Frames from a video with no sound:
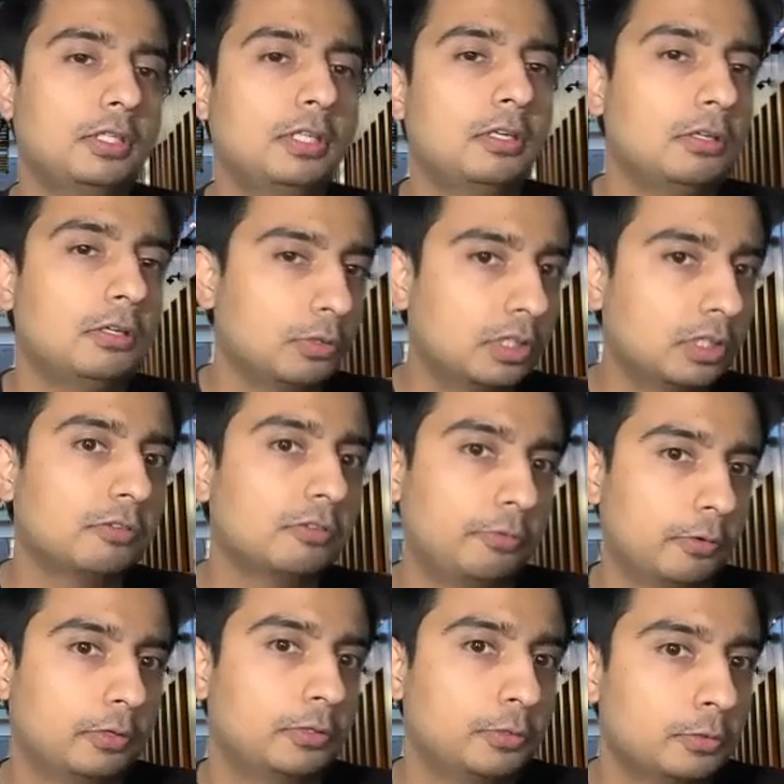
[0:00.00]
they're looking
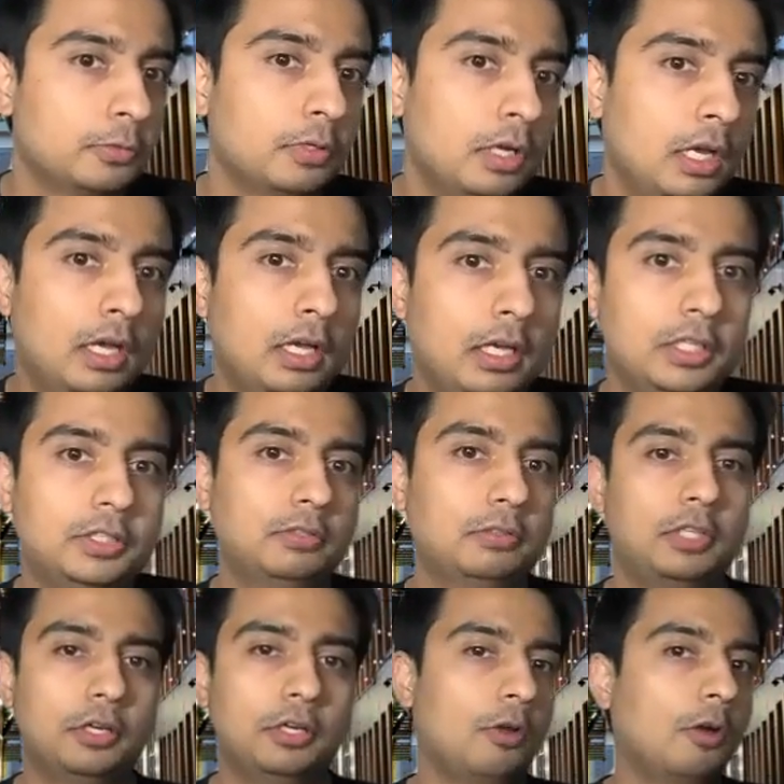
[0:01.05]
for too. Is
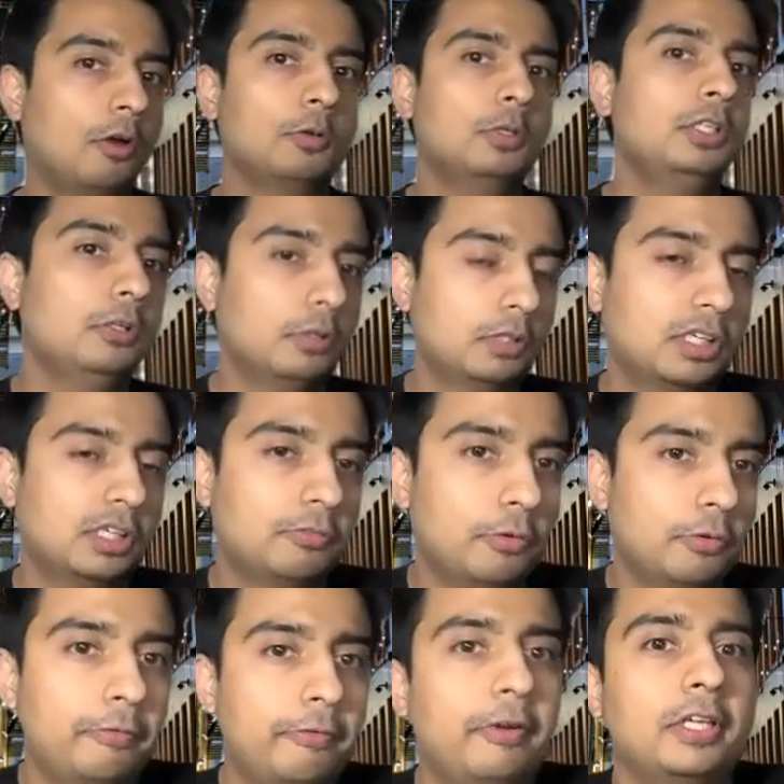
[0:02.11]
they're not only looking for
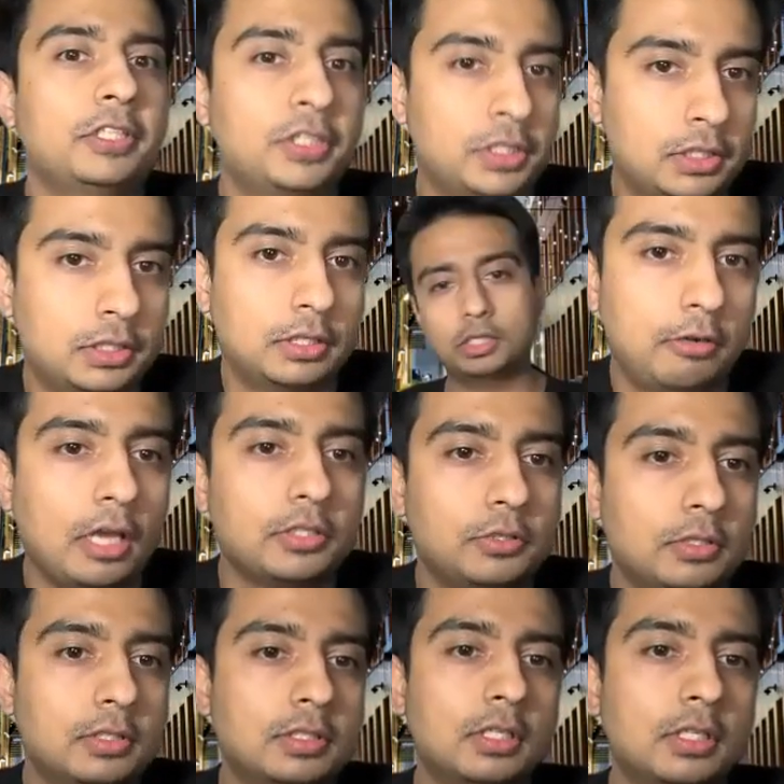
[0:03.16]
fresh
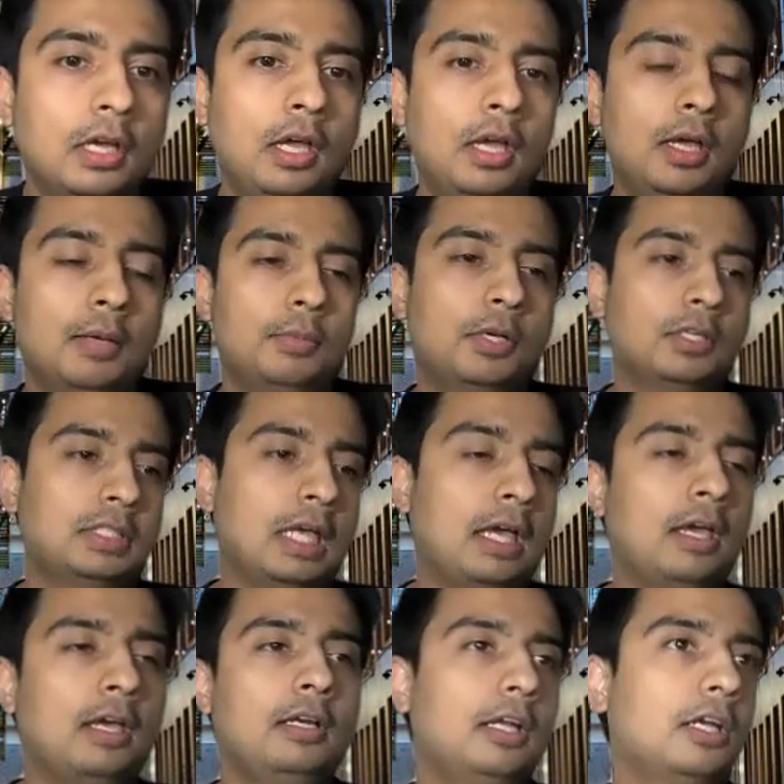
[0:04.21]
graduates, because I
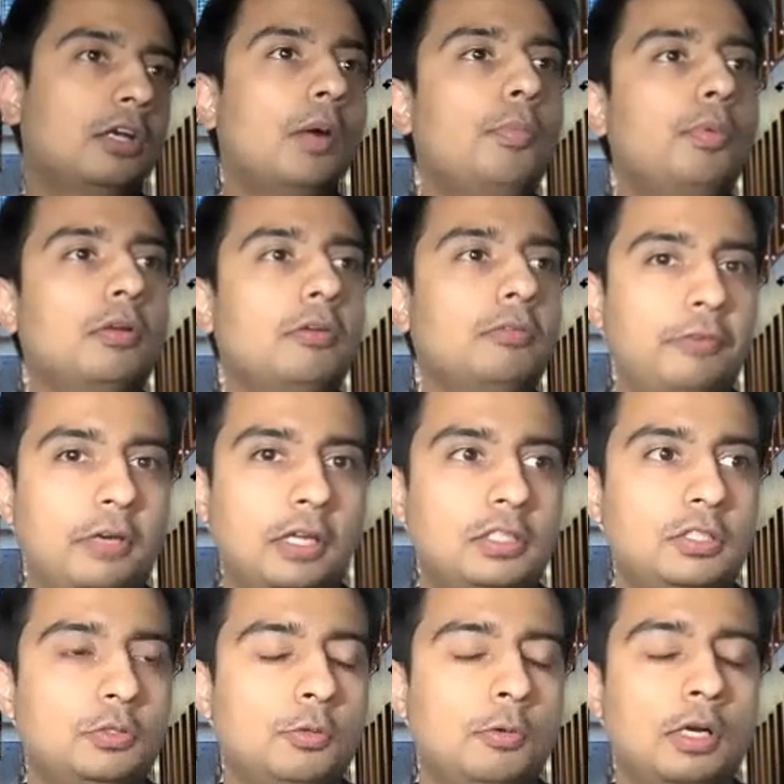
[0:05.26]
had like a couple of
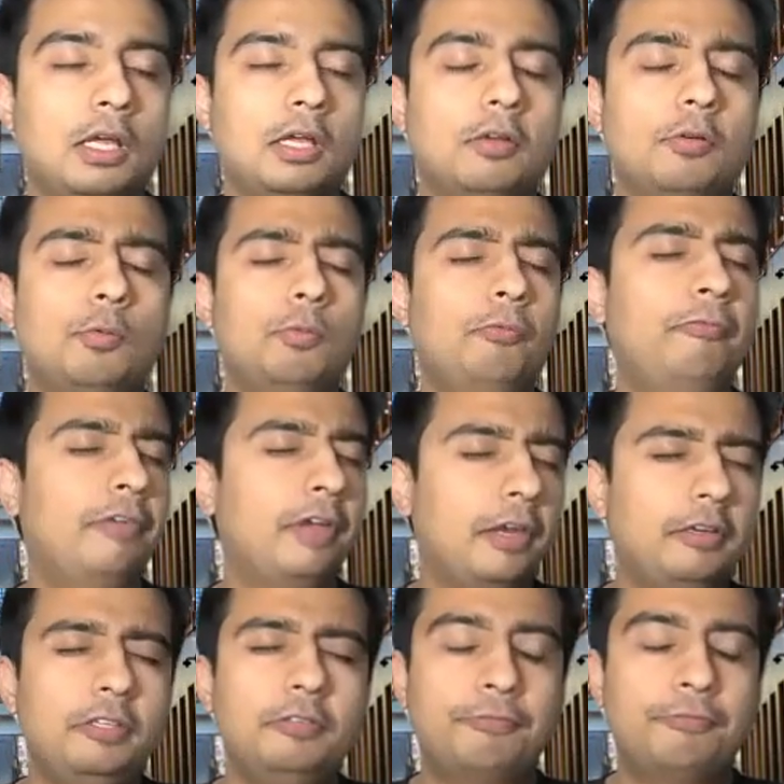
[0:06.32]
friends who are like
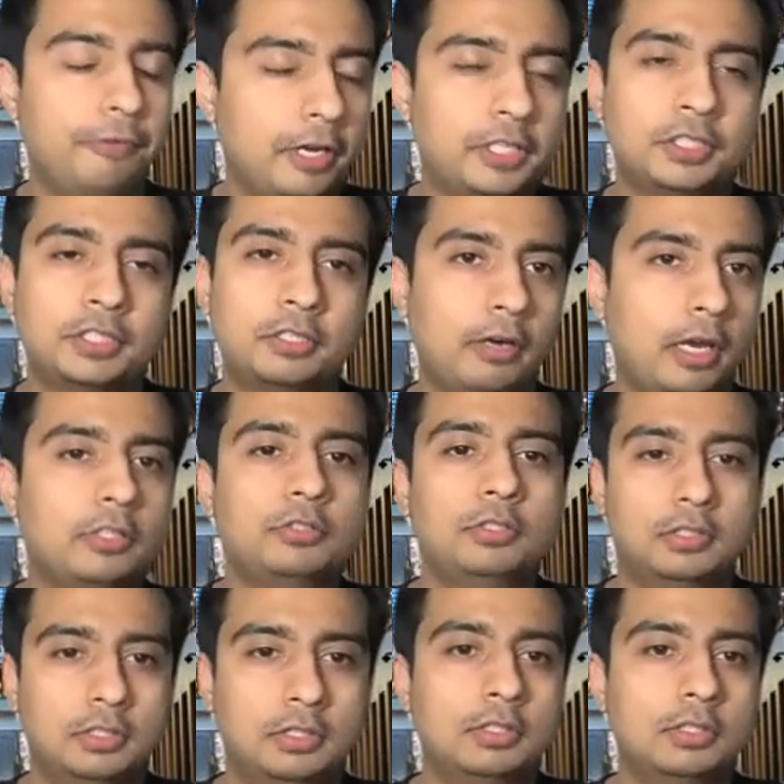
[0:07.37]
very fresh
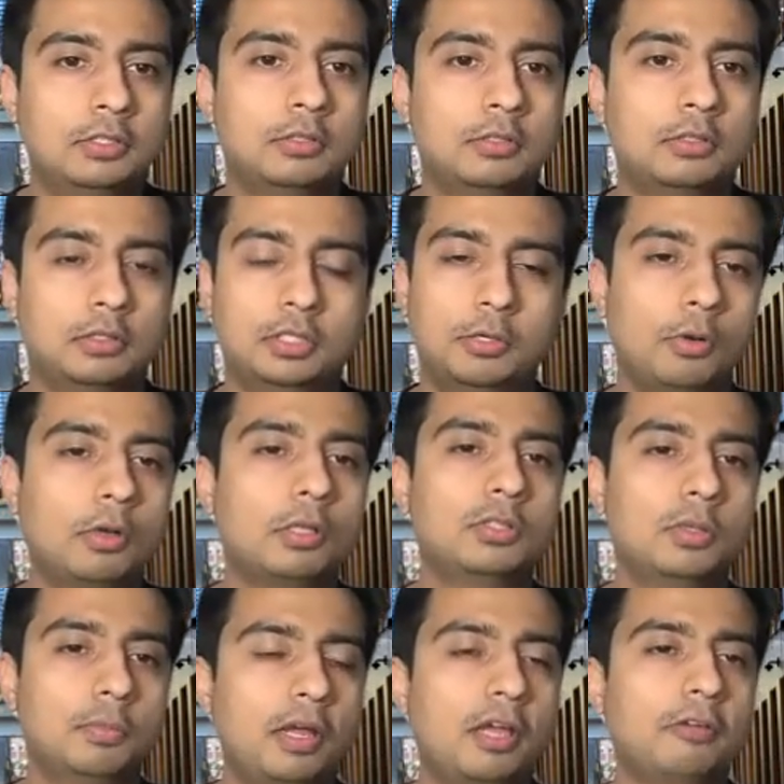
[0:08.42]
graduates. You know, they're also
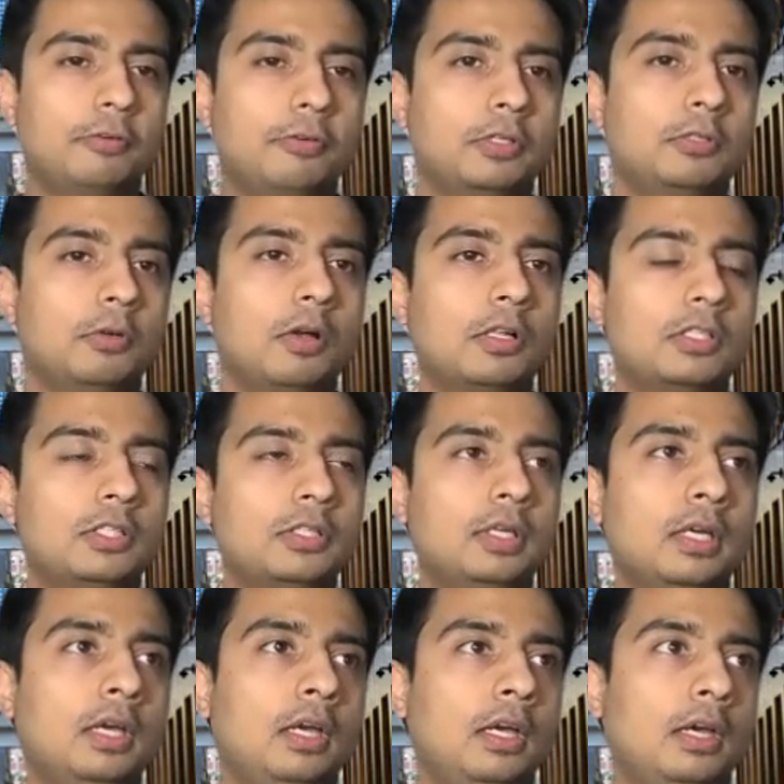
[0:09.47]
applying for neurology,
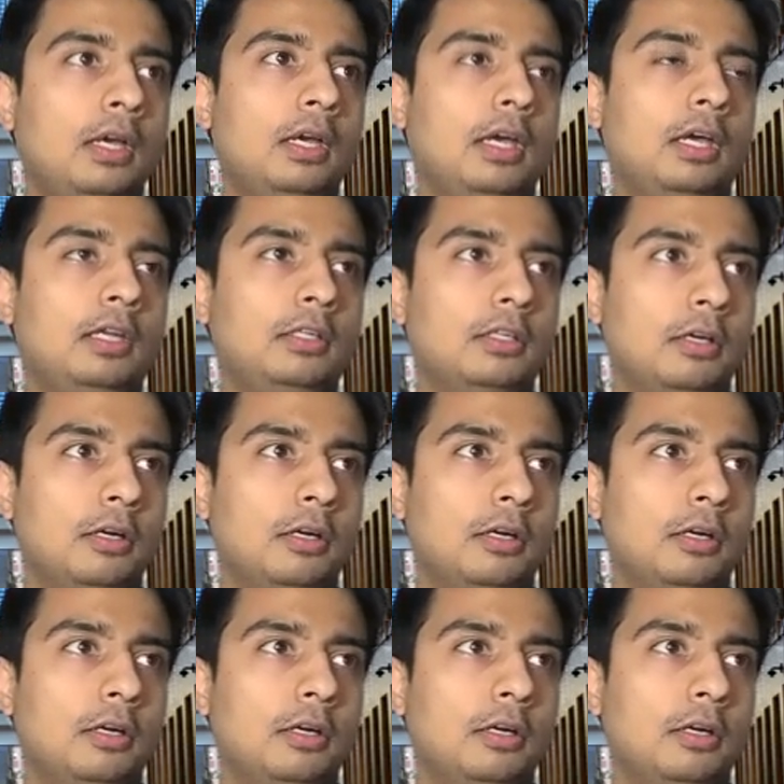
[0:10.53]
and